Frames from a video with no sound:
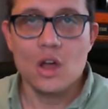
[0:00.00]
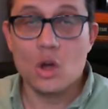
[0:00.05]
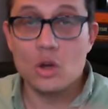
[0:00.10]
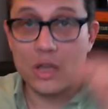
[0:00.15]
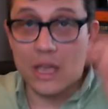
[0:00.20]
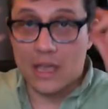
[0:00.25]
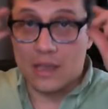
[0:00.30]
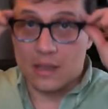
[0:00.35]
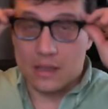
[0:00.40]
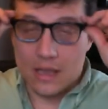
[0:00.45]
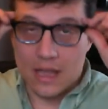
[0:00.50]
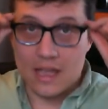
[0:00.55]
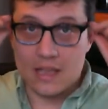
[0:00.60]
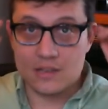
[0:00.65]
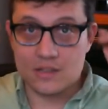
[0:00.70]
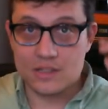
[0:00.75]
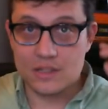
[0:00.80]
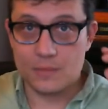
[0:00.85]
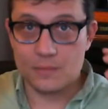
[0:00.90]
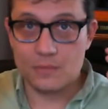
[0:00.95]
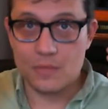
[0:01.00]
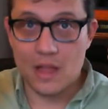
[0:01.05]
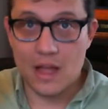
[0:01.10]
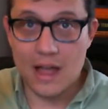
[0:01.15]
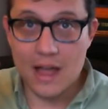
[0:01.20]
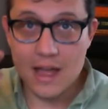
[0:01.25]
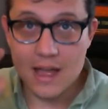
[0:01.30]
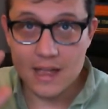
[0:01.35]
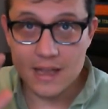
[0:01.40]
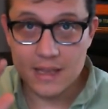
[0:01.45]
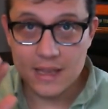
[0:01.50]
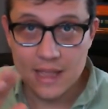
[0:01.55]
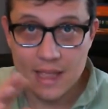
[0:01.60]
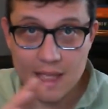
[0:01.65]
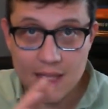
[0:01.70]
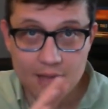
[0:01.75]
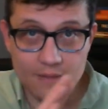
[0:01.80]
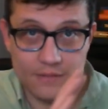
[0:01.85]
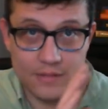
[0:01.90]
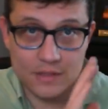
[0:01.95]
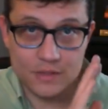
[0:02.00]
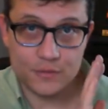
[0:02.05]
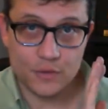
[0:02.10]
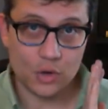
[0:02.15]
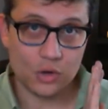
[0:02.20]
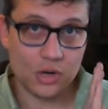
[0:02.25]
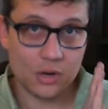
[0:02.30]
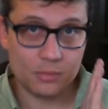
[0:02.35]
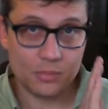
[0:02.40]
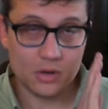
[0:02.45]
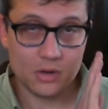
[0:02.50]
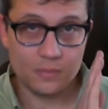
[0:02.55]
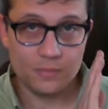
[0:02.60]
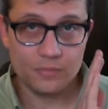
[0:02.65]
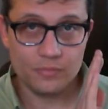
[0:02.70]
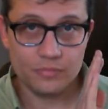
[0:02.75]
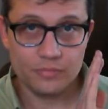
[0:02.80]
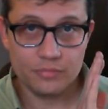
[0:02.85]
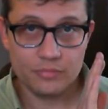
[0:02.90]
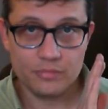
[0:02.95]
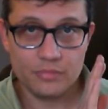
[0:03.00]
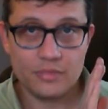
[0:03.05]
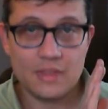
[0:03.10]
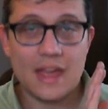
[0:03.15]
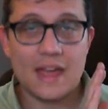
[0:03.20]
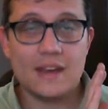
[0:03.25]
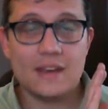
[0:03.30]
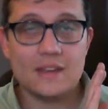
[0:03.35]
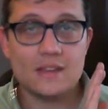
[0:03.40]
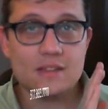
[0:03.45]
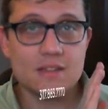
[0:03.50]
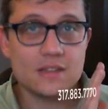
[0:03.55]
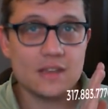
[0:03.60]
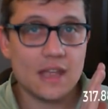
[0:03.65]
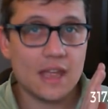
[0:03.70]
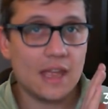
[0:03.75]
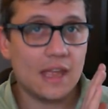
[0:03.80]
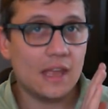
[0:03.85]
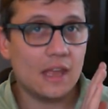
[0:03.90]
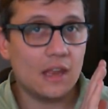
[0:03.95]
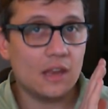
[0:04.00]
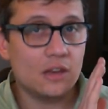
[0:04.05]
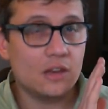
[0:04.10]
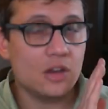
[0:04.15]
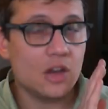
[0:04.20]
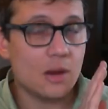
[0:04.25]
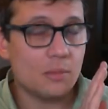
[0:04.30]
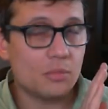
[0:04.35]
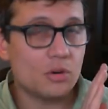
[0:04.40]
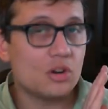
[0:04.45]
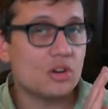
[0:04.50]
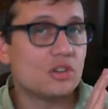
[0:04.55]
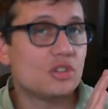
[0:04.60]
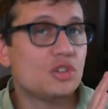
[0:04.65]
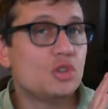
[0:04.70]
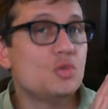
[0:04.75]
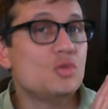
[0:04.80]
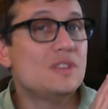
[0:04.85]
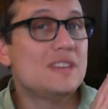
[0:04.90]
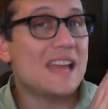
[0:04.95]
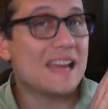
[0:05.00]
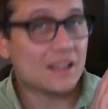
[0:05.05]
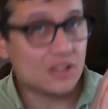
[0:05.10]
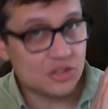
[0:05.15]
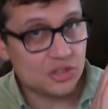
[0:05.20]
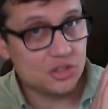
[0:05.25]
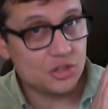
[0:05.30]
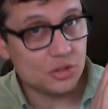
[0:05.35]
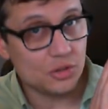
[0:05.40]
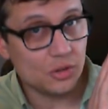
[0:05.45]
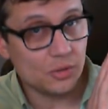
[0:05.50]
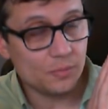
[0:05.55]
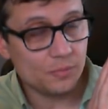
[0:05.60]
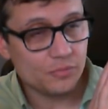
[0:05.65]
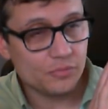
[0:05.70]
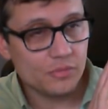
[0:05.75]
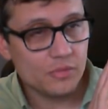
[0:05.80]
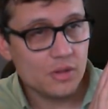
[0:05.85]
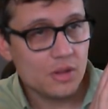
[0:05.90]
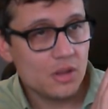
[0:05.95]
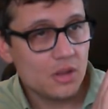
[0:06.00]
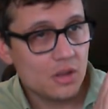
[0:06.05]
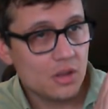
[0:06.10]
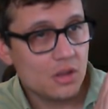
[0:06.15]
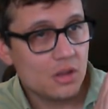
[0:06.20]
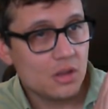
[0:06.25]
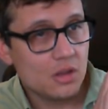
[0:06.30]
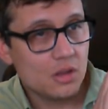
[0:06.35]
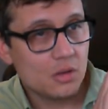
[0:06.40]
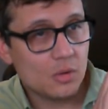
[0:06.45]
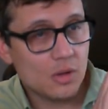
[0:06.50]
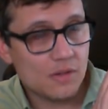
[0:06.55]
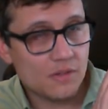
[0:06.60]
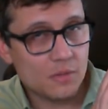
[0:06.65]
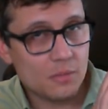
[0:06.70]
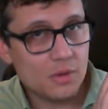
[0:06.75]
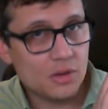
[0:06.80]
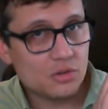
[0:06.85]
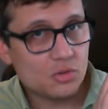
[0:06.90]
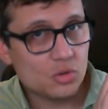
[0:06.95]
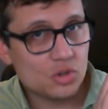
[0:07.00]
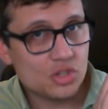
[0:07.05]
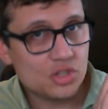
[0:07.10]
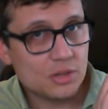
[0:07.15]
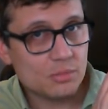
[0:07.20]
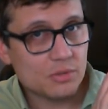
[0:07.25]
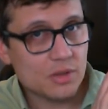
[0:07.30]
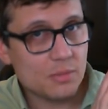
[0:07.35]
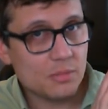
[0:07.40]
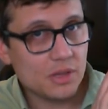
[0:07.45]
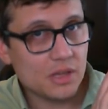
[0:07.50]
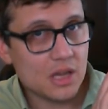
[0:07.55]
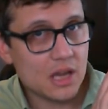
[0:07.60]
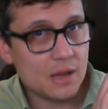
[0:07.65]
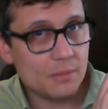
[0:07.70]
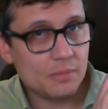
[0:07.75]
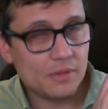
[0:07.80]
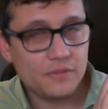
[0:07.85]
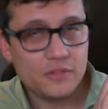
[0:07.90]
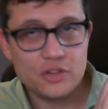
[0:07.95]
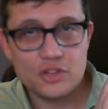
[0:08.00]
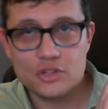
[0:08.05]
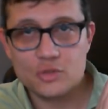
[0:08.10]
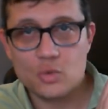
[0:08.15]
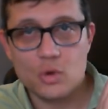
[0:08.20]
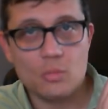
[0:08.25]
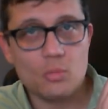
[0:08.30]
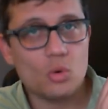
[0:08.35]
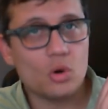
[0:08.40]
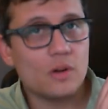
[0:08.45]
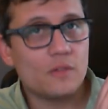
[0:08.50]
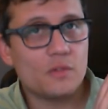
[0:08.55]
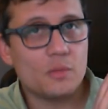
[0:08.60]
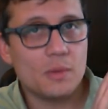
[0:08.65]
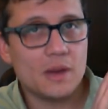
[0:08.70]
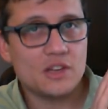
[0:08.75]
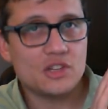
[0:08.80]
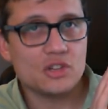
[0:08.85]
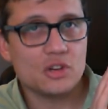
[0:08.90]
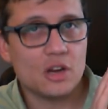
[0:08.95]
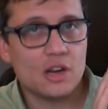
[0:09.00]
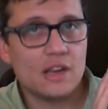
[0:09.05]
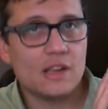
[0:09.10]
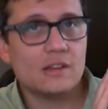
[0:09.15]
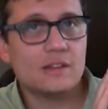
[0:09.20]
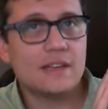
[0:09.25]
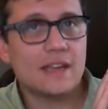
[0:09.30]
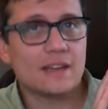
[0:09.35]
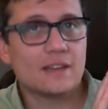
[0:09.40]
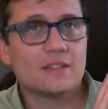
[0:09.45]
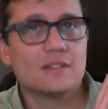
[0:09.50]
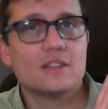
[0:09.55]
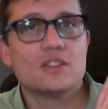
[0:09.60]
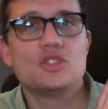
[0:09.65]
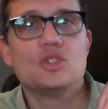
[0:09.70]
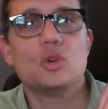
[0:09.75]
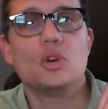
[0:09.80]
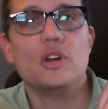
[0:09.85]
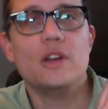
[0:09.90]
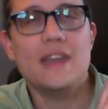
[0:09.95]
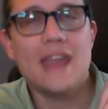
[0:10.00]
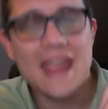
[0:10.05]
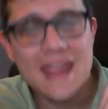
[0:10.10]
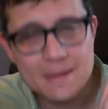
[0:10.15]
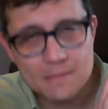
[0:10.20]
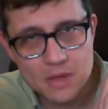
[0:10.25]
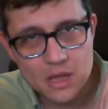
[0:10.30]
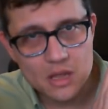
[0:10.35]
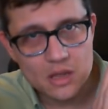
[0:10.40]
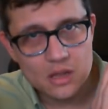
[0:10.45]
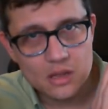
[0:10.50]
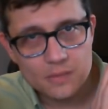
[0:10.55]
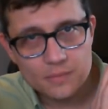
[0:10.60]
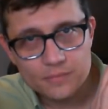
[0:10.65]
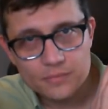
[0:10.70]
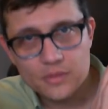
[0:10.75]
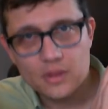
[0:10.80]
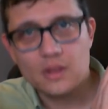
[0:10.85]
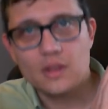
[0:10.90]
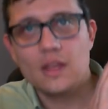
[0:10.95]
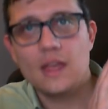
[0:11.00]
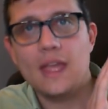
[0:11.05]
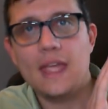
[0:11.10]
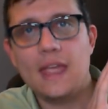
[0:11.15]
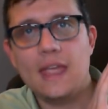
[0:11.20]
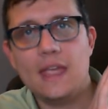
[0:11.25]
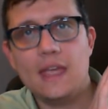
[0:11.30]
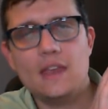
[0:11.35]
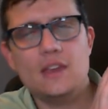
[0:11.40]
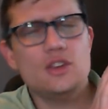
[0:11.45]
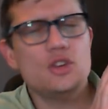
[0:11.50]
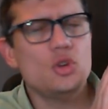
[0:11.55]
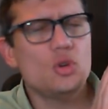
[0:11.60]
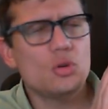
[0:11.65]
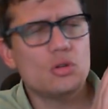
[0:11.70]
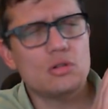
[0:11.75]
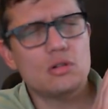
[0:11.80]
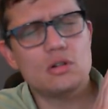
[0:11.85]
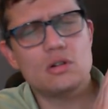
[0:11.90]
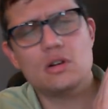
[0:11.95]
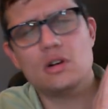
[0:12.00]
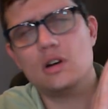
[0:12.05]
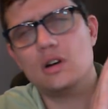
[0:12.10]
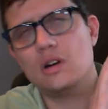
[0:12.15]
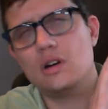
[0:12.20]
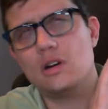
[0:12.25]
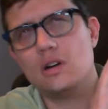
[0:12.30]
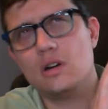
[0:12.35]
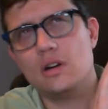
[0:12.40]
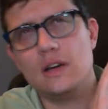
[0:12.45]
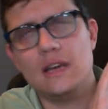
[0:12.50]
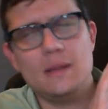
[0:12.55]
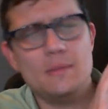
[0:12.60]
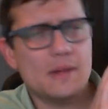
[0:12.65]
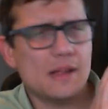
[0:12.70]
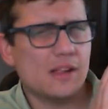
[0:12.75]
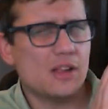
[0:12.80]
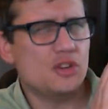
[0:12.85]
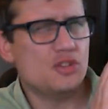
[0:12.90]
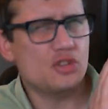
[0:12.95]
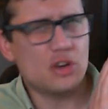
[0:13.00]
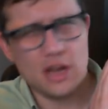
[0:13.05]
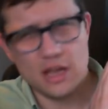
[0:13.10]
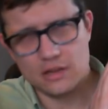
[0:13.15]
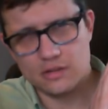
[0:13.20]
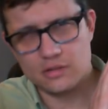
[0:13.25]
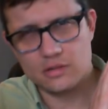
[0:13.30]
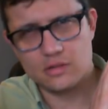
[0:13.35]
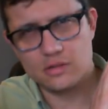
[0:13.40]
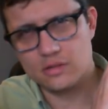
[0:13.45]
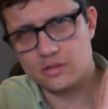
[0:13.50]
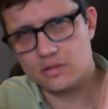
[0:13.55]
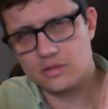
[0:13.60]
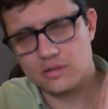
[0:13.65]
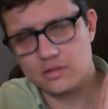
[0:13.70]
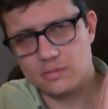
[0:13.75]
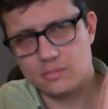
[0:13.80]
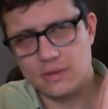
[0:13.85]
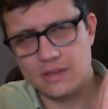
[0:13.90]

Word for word: Okay, guys, I have this phone number. That is a number to text to. We have a mentorship coming up. If you just want more information on it, text us your name and your email address.